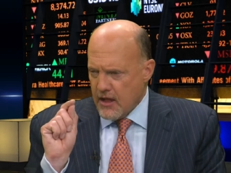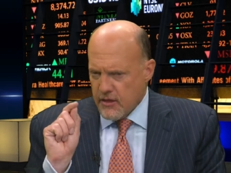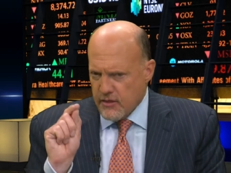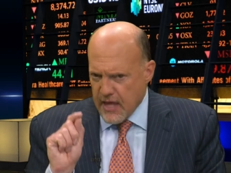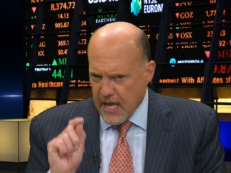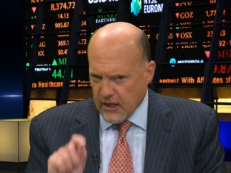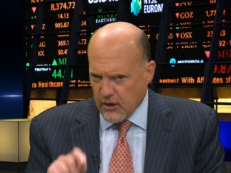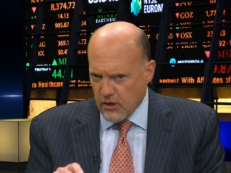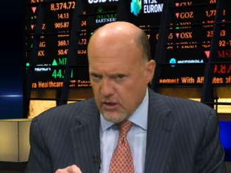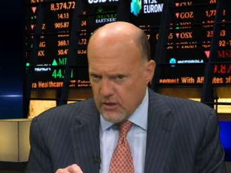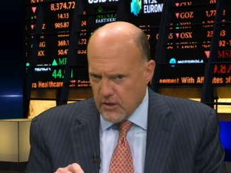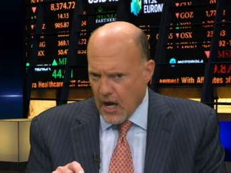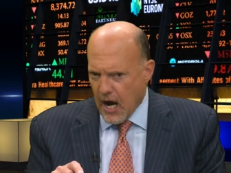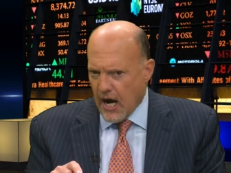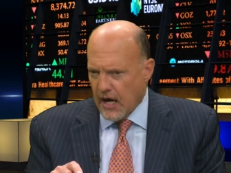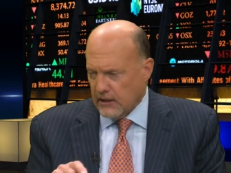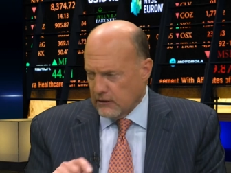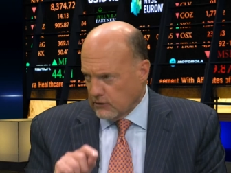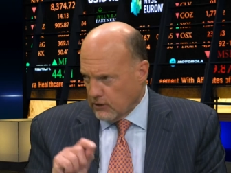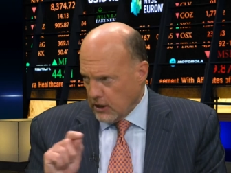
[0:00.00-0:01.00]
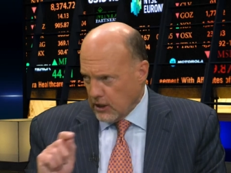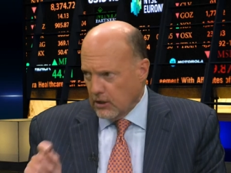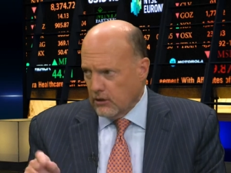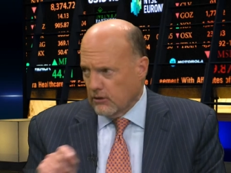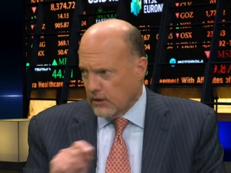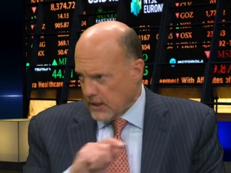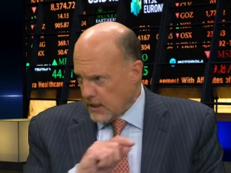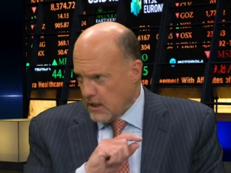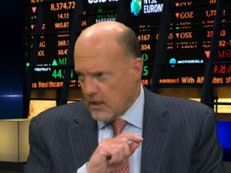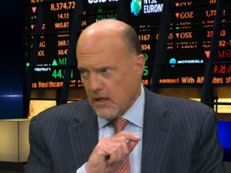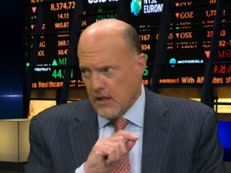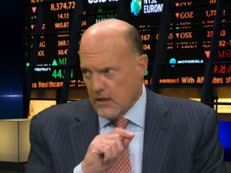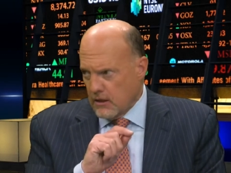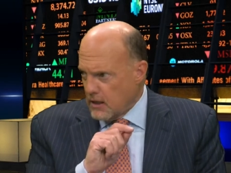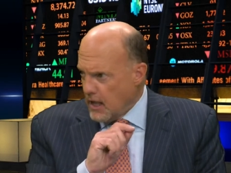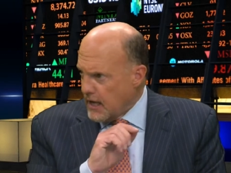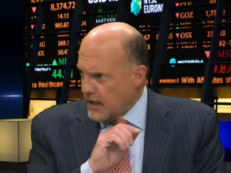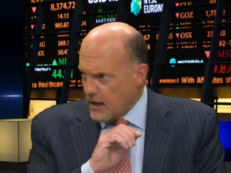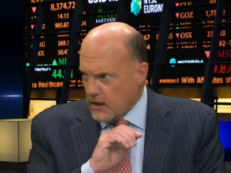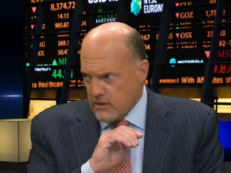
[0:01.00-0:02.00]
They can uh, literally,
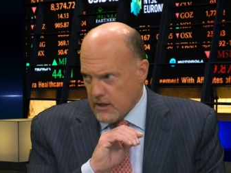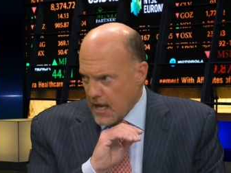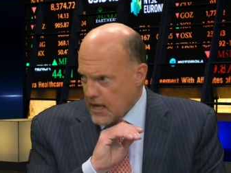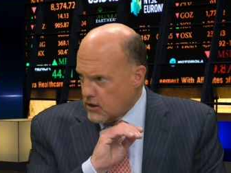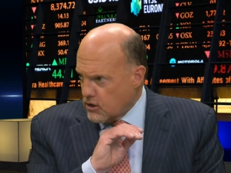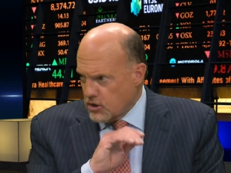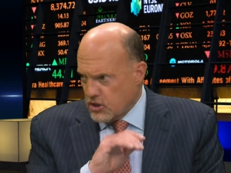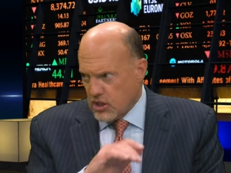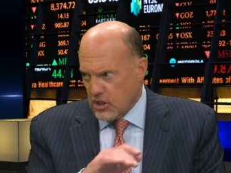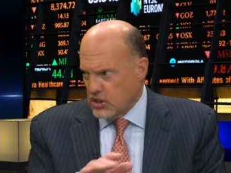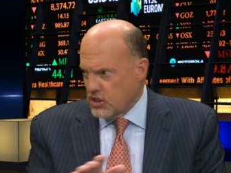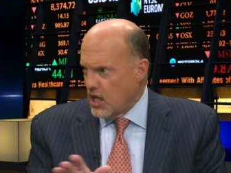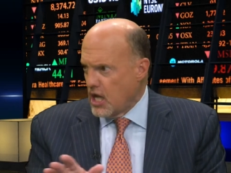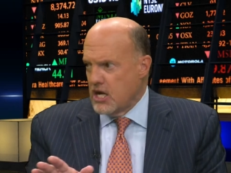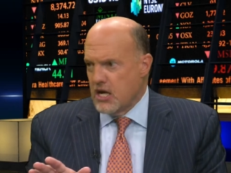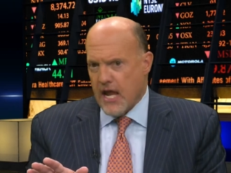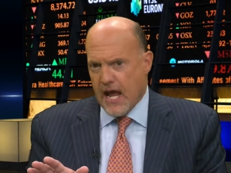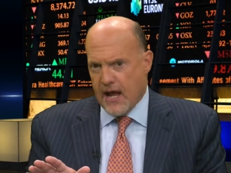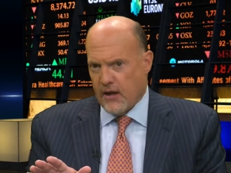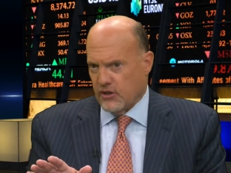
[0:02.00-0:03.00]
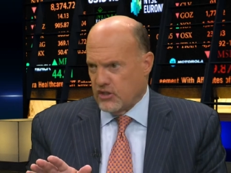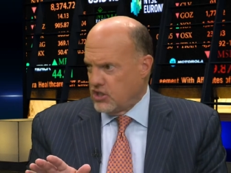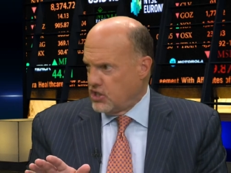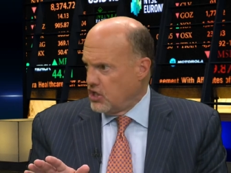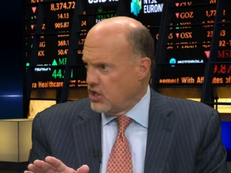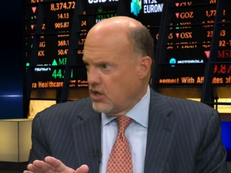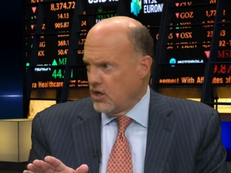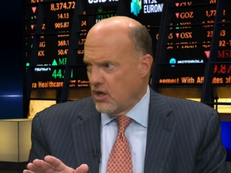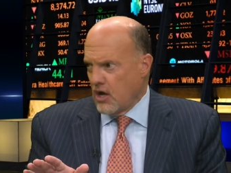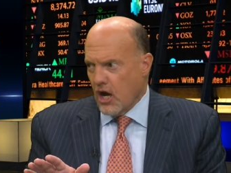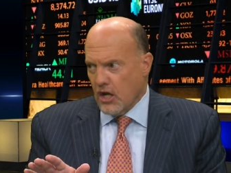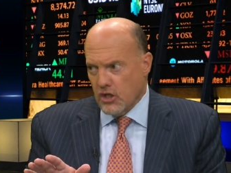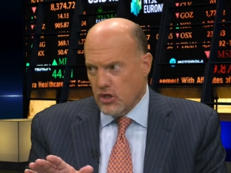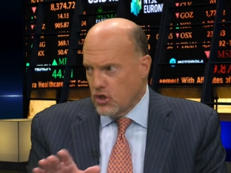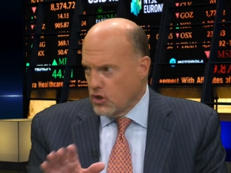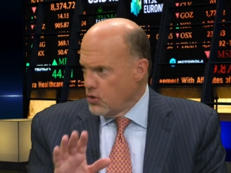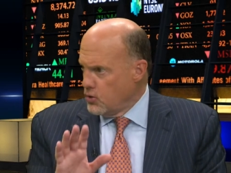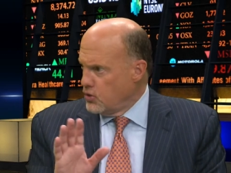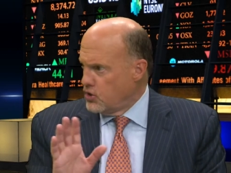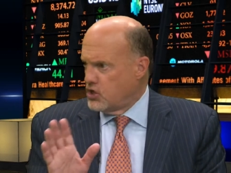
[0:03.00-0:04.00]
they, they could just announce a
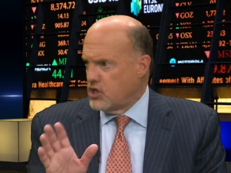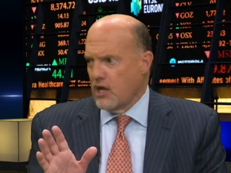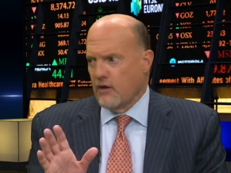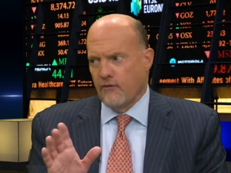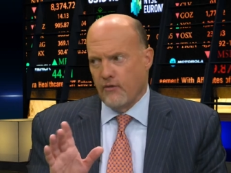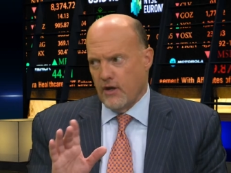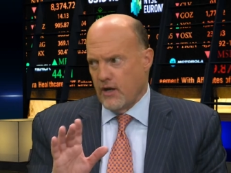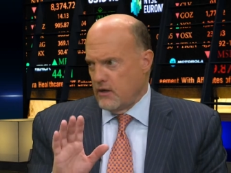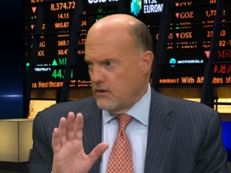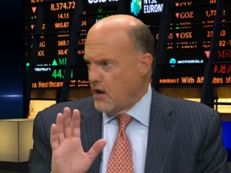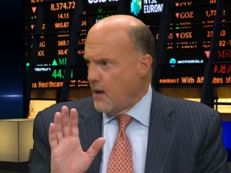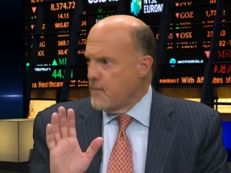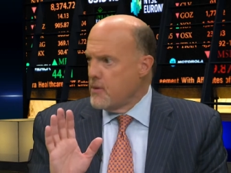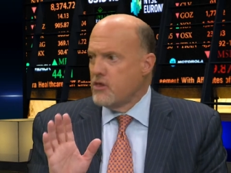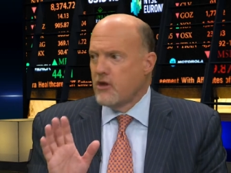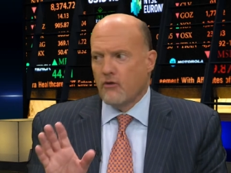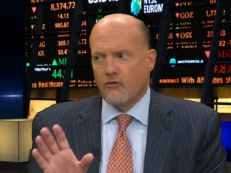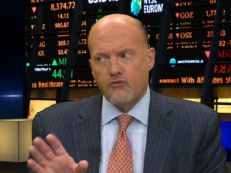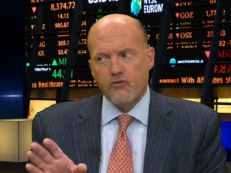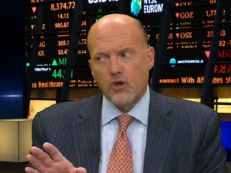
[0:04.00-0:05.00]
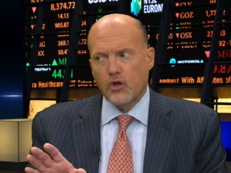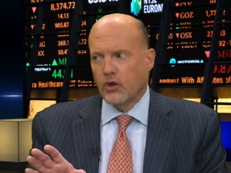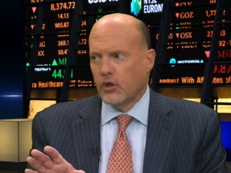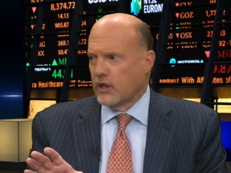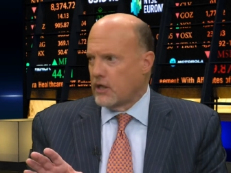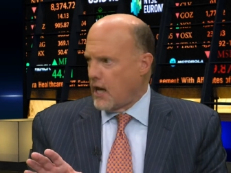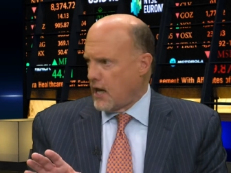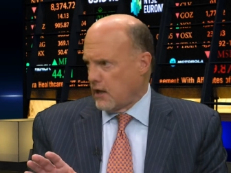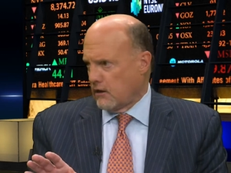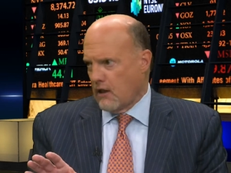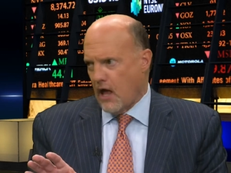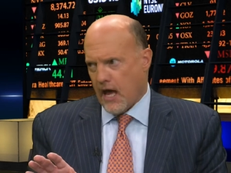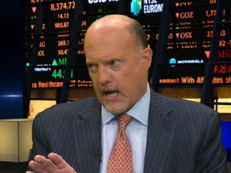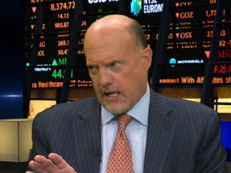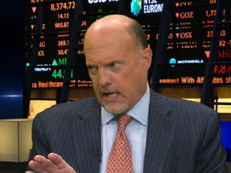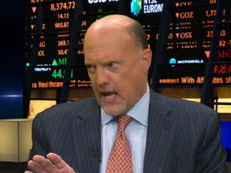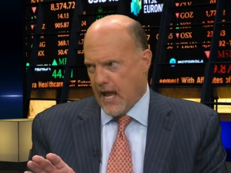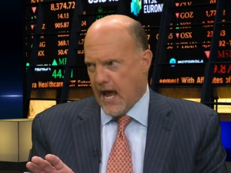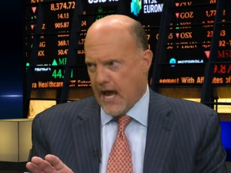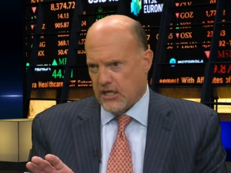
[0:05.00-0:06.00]
huge dividend. I mean, they really got a lot
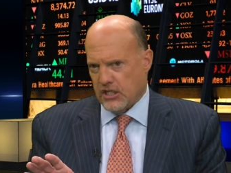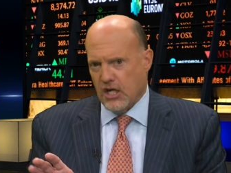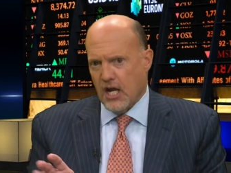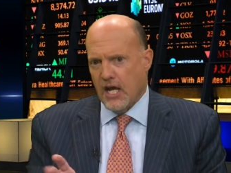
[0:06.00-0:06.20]
of cash.